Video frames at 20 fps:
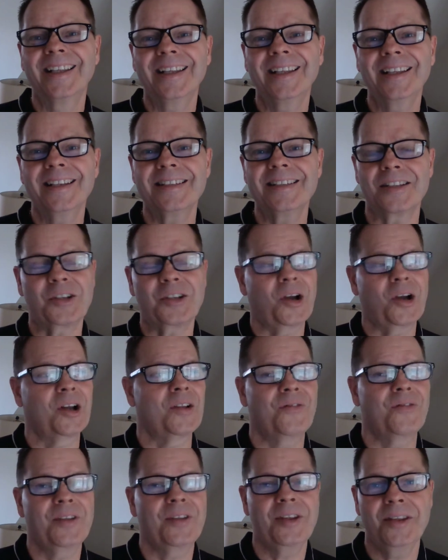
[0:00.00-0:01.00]
He's the God
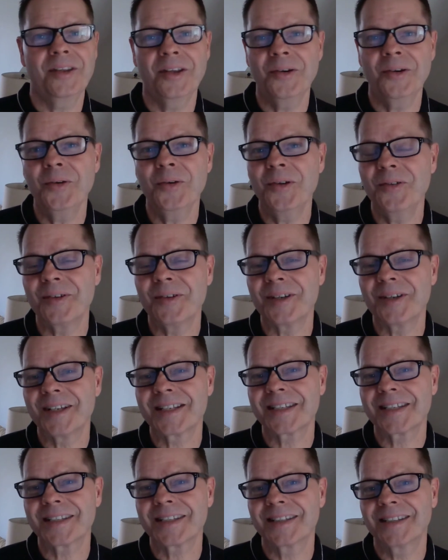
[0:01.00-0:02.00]
of the
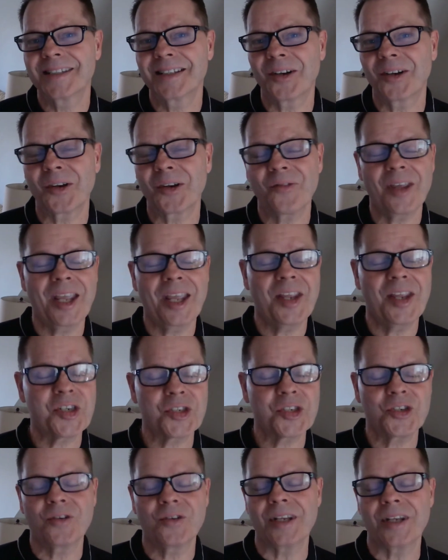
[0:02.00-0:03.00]
universe, the God of
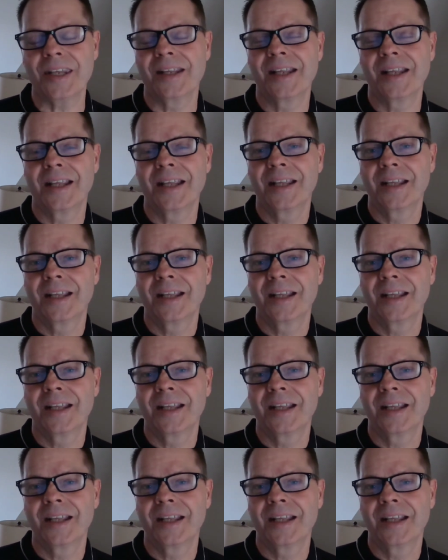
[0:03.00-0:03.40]
history.